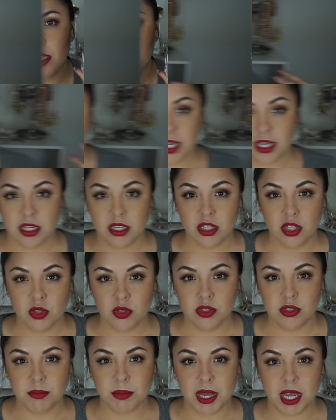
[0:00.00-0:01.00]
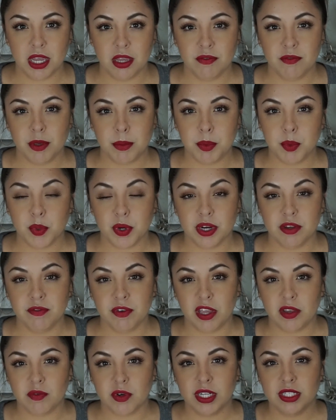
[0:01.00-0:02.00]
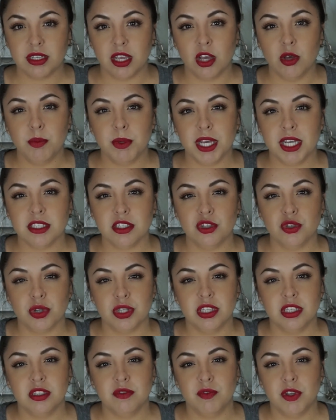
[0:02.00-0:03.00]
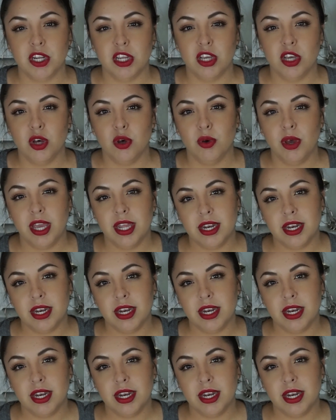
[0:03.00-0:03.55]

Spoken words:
So that concludes my February favorites. I hope you guys enjoyed this video,